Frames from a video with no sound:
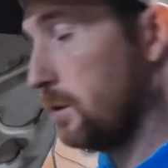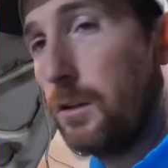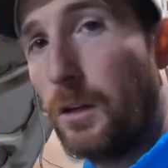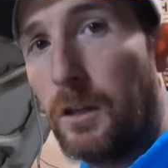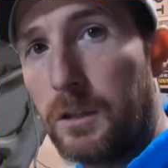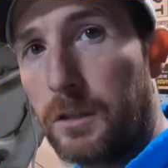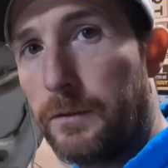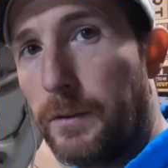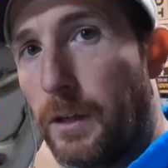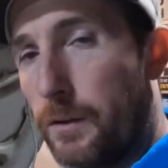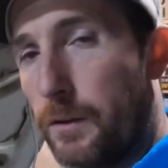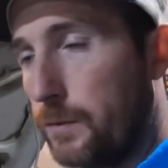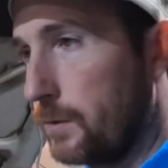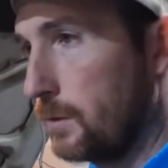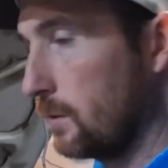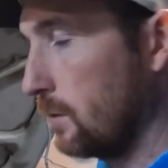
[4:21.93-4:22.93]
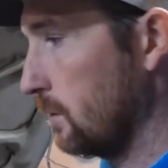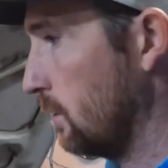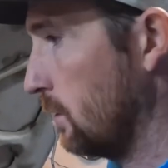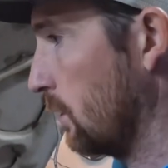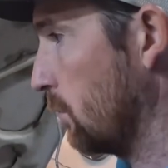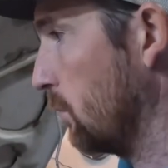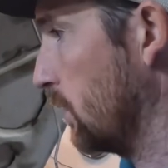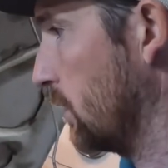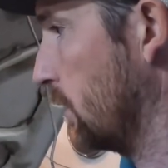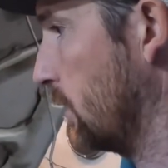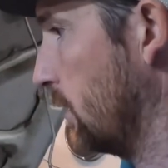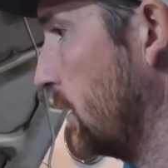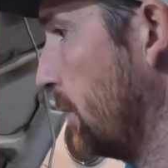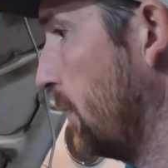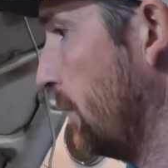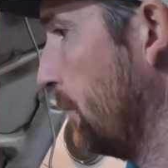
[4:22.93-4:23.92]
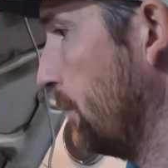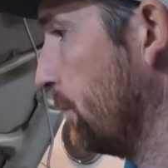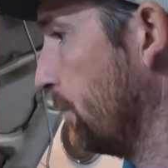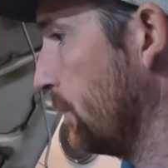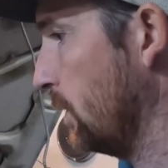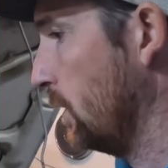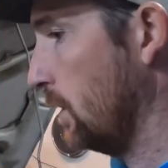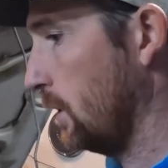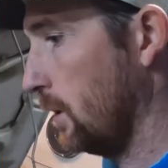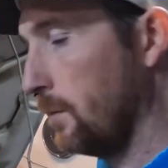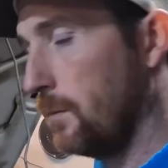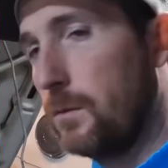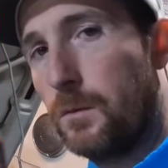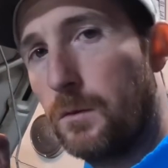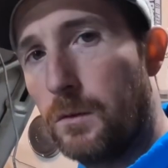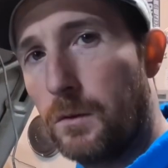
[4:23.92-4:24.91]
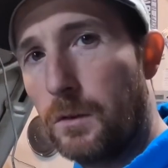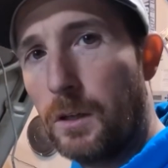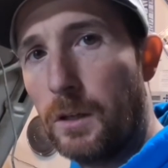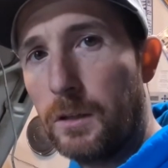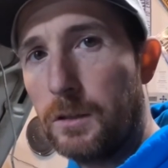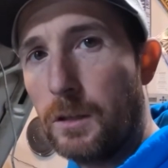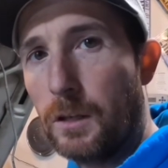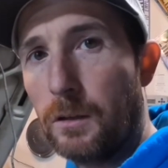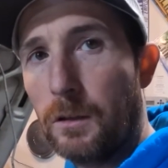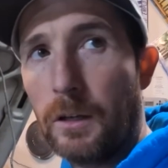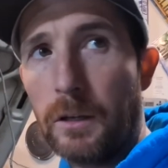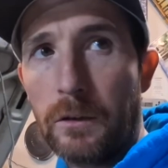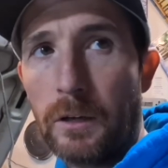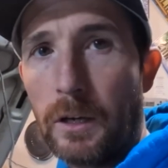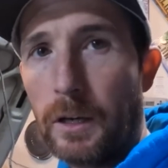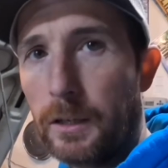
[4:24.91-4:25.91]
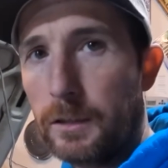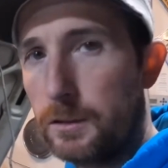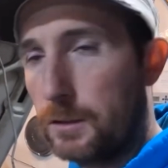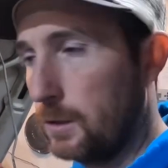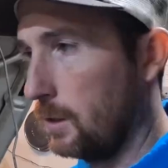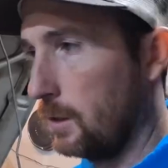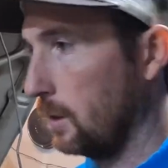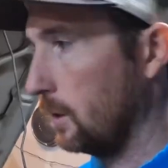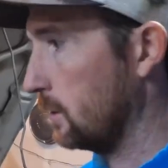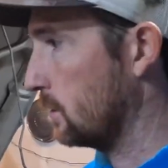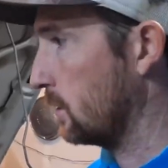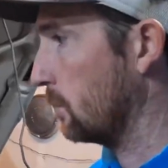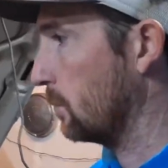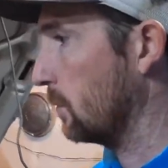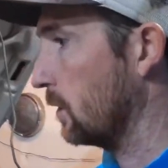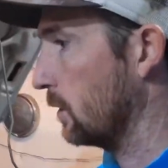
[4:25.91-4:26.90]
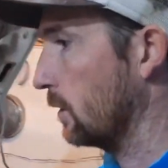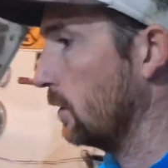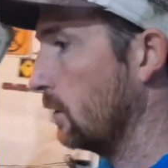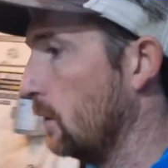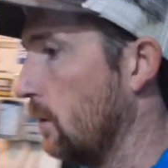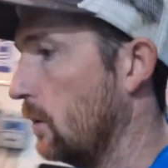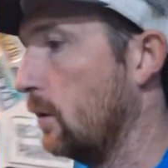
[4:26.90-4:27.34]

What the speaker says: exhaust valves start burning up. They get these hairline cracks and then they start burning.